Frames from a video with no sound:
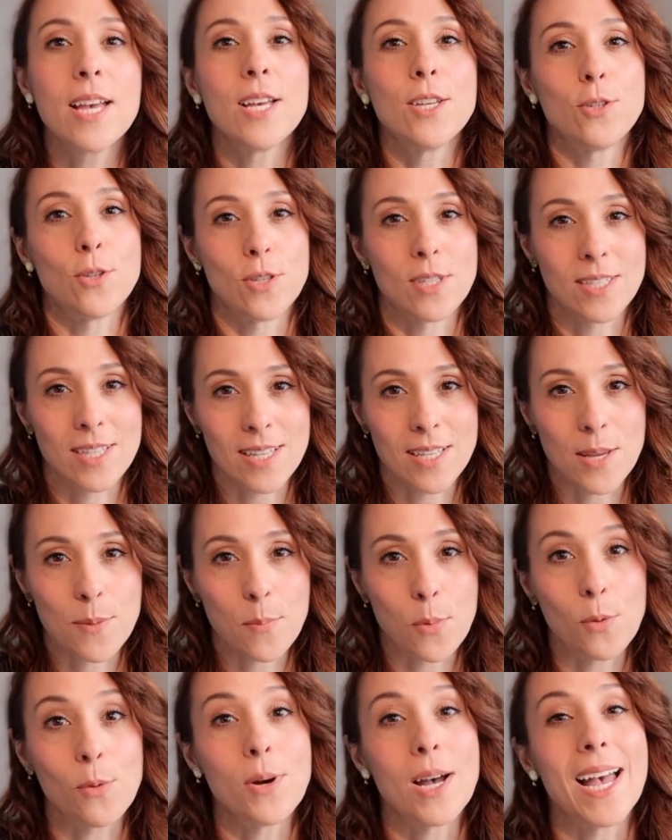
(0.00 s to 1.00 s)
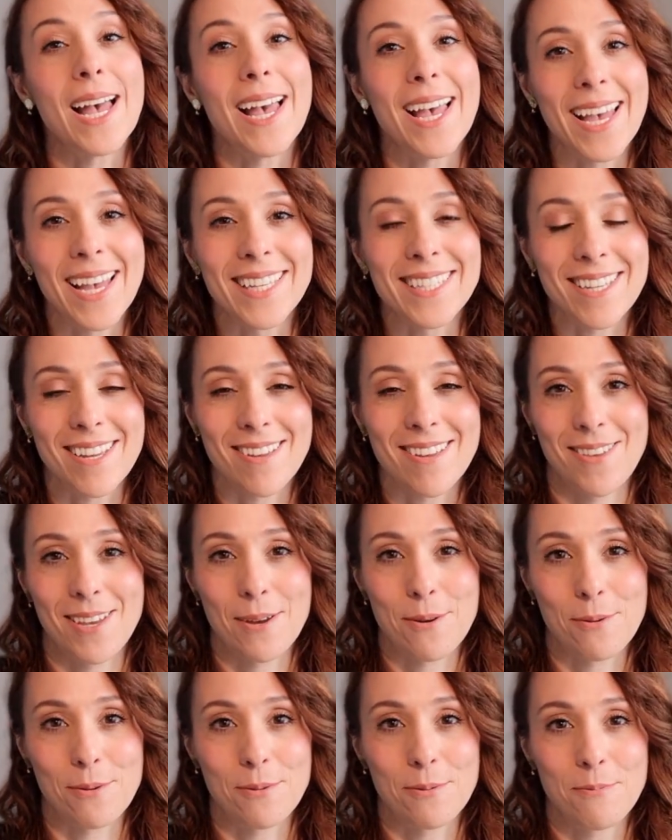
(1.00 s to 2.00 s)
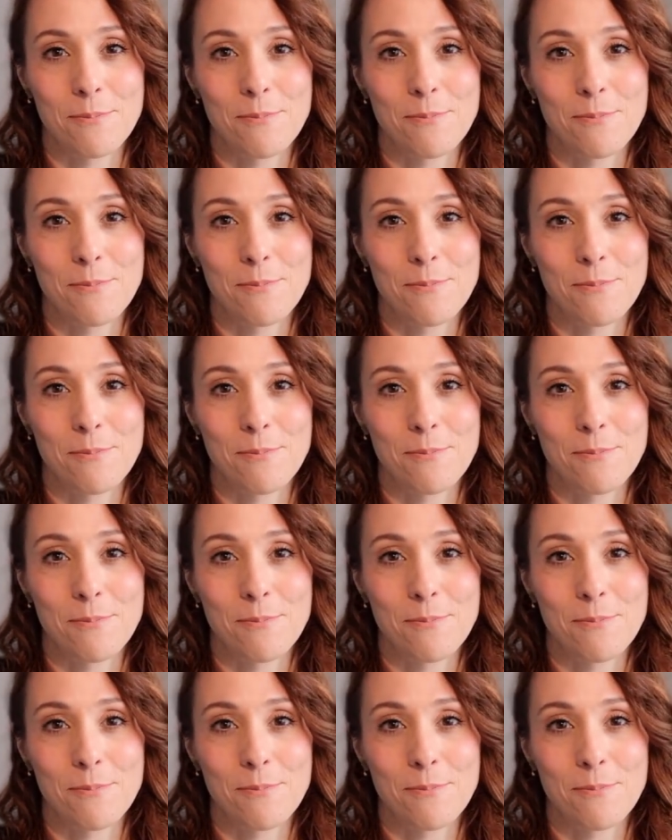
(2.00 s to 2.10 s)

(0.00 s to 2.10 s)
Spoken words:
sustainable, and ethical.